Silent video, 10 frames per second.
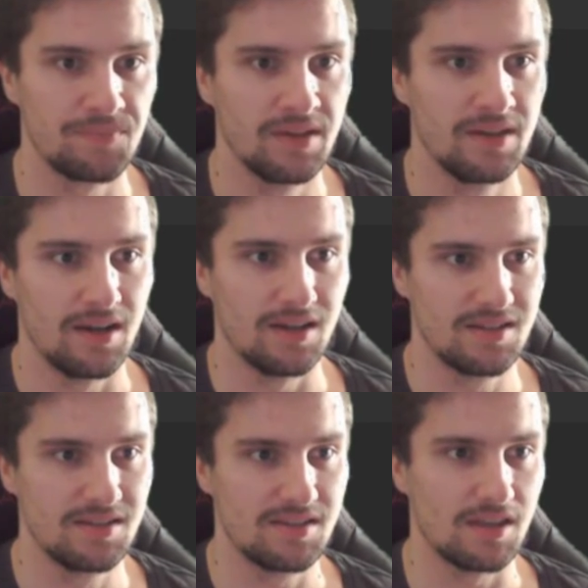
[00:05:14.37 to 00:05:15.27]
And
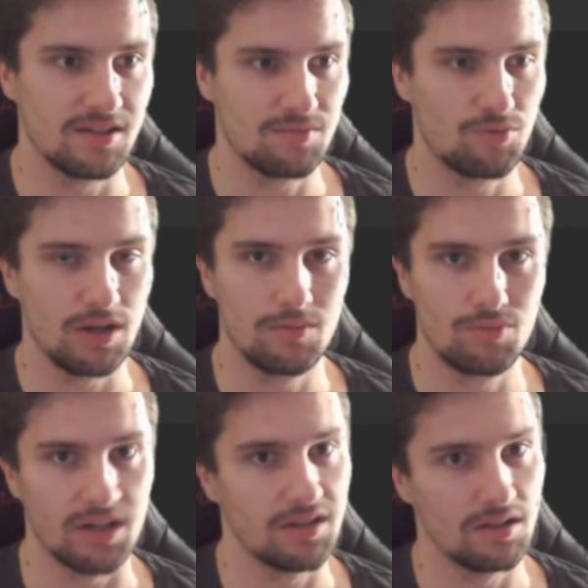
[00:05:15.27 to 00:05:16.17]
since that is pretty
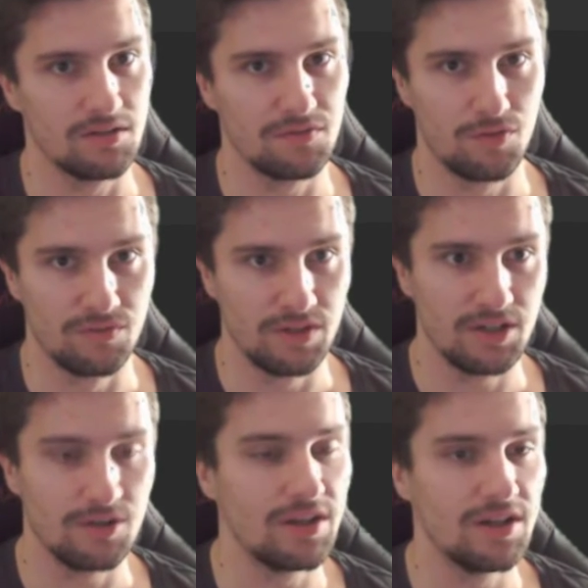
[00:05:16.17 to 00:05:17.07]
impractical for a
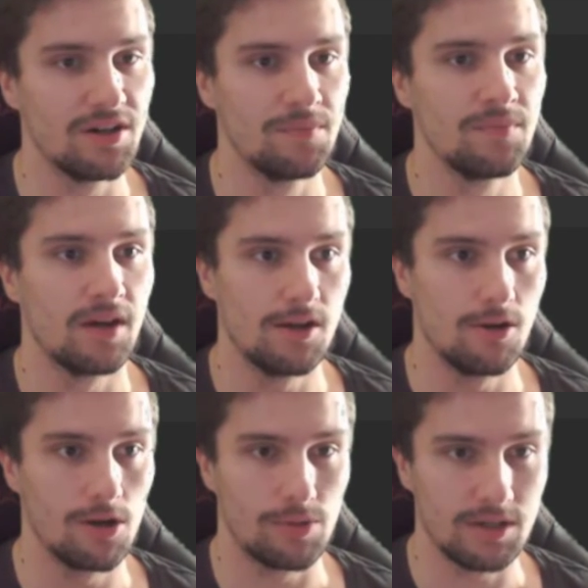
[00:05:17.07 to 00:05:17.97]
video here, I
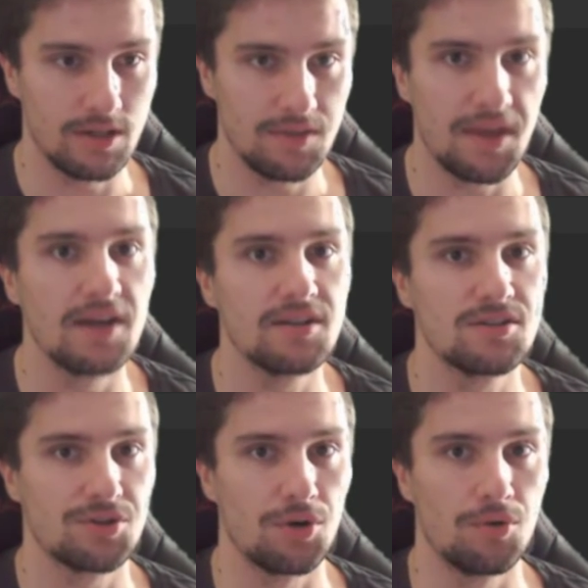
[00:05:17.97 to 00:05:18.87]
already did that.
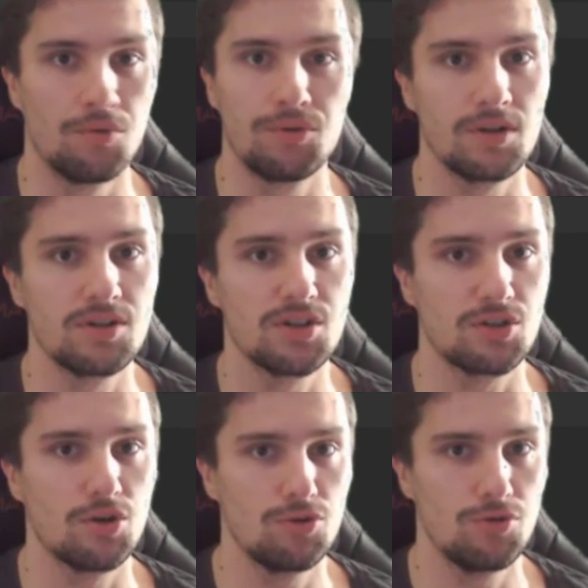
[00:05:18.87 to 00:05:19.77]
So you can just
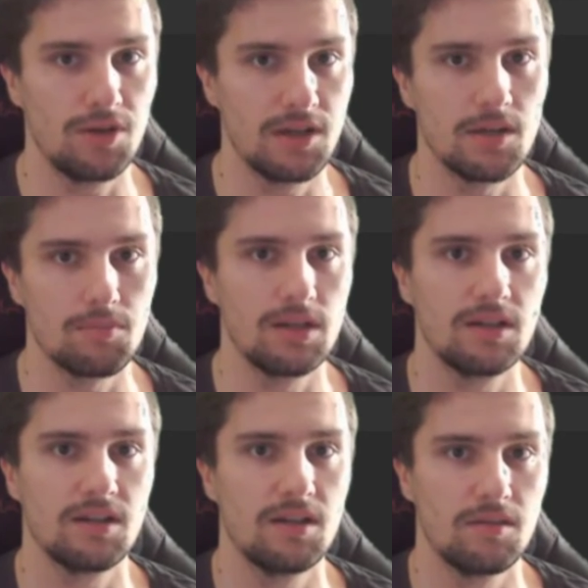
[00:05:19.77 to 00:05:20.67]
go to the GitHub link
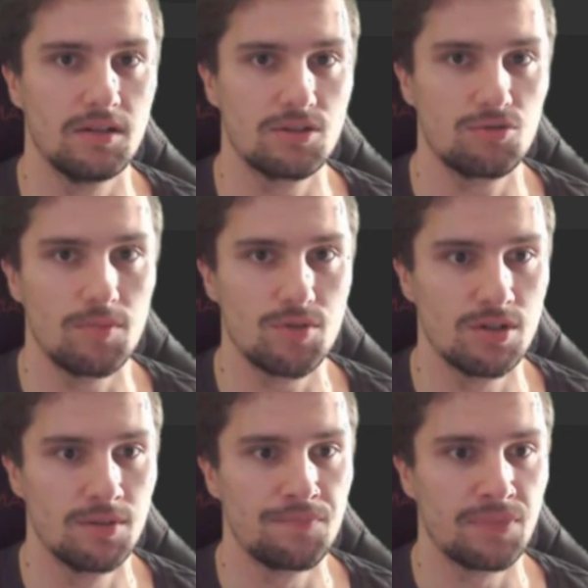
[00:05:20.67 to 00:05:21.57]
in the
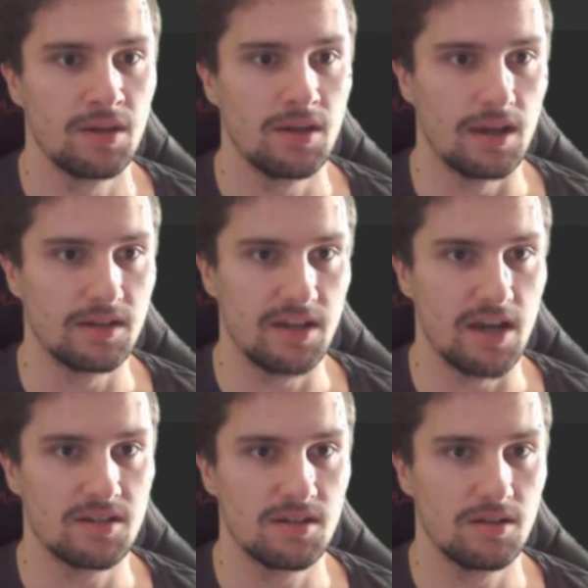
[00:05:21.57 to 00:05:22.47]
description and
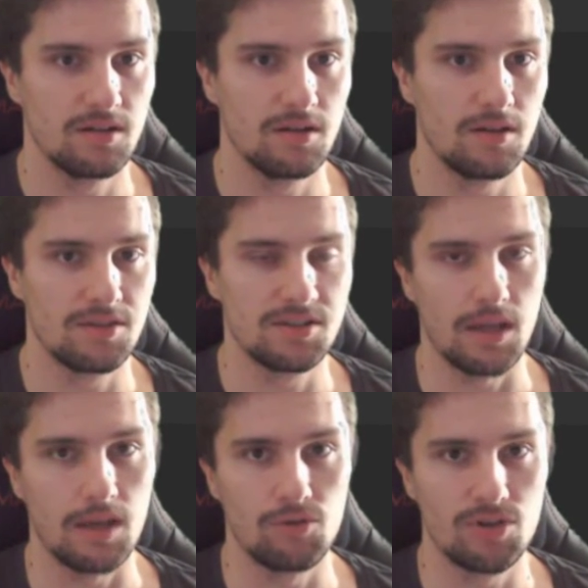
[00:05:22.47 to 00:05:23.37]
get the
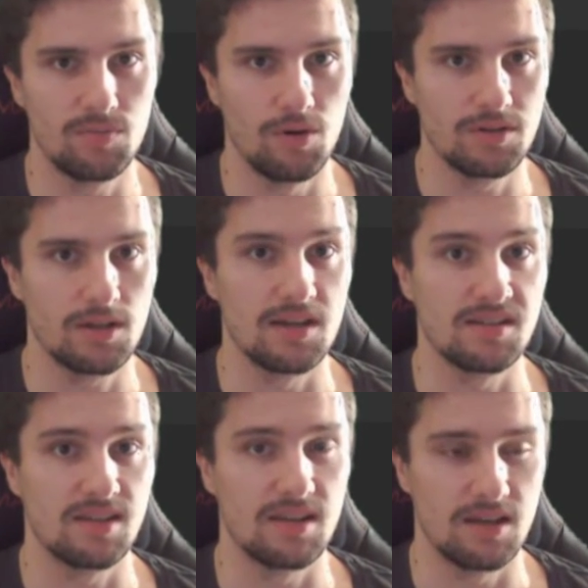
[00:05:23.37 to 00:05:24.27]
same response
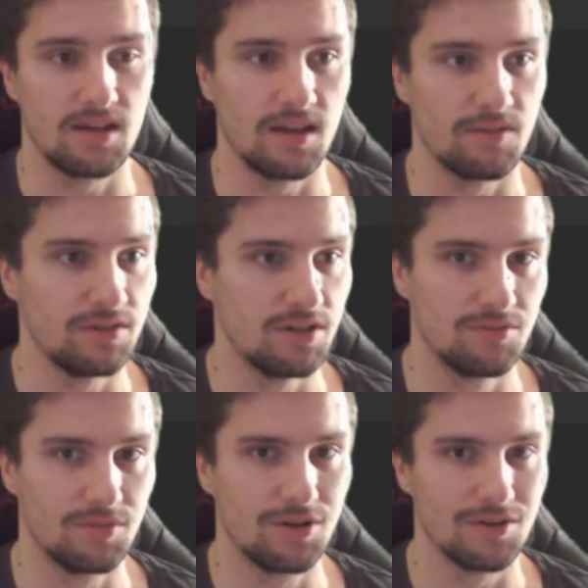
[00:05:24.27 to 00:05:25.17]
classes as I have here,
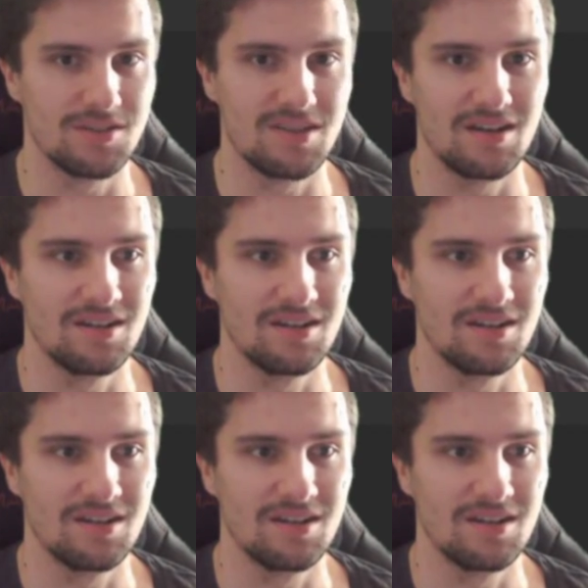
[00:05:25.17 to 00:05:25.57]
because that